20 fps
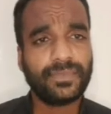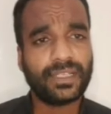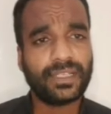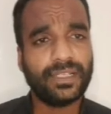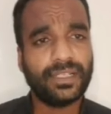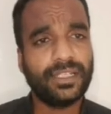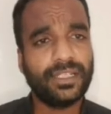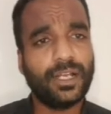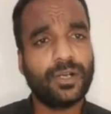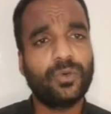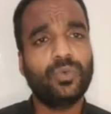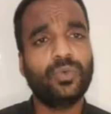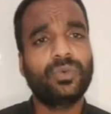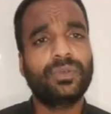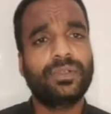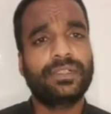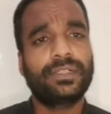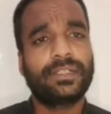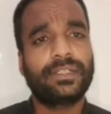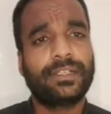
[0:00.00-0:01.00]

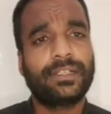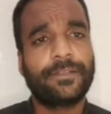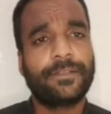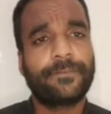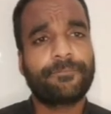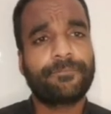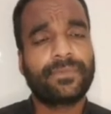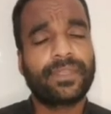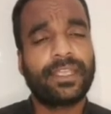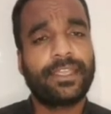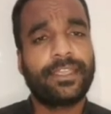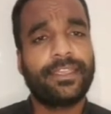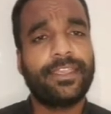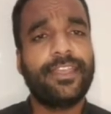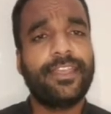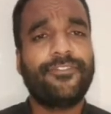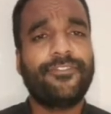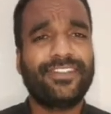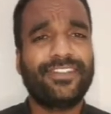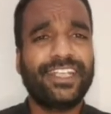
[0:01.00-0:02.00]
Now,
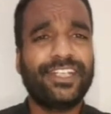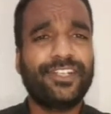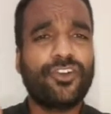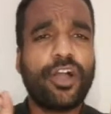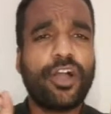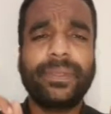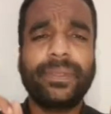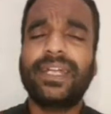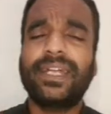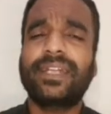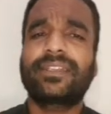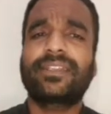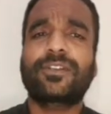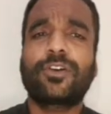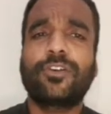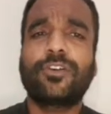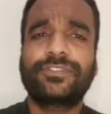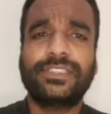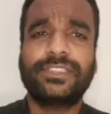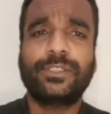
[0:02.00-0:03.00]
if denominator
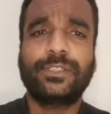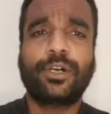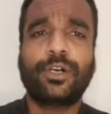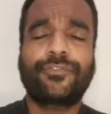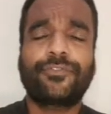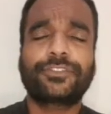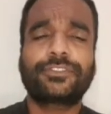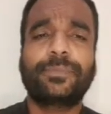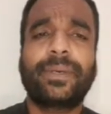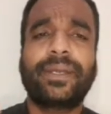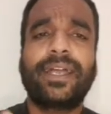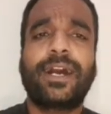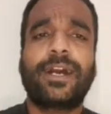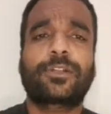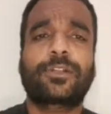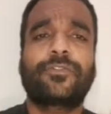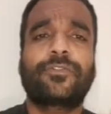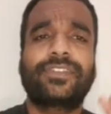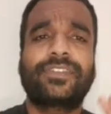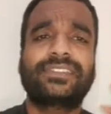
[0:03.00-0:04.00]
of C of s by
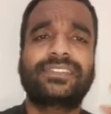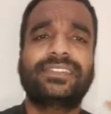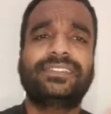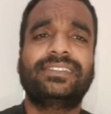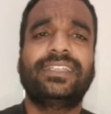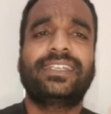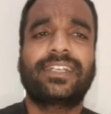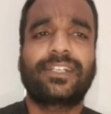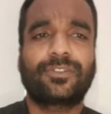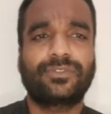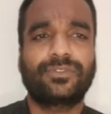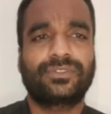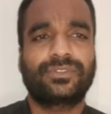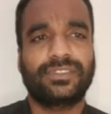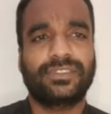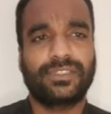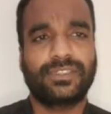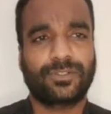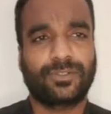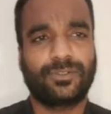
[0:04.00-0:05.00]
R of s is equal to
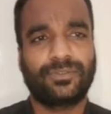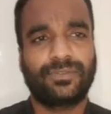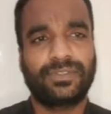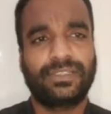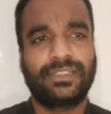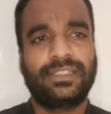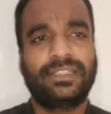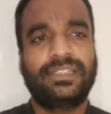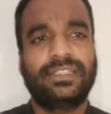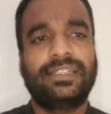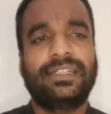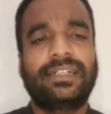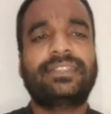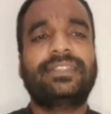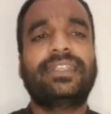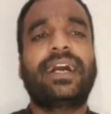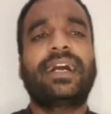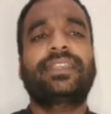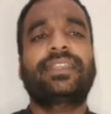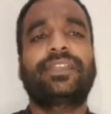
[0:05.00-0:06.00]
0,
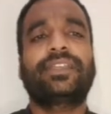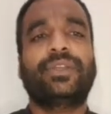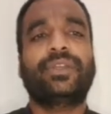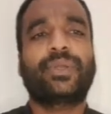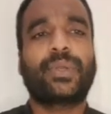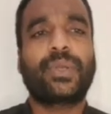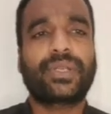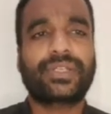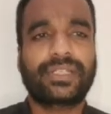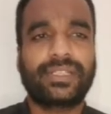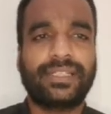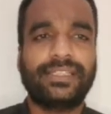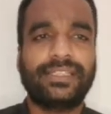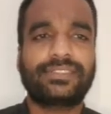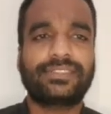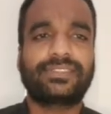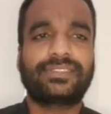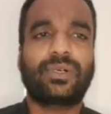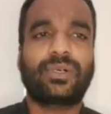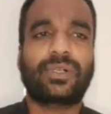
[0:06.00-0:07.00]
that equation
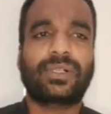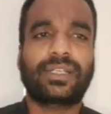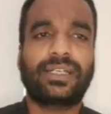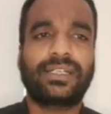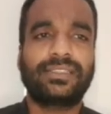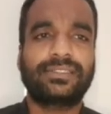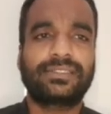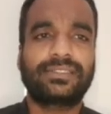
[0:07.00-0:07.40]
is known as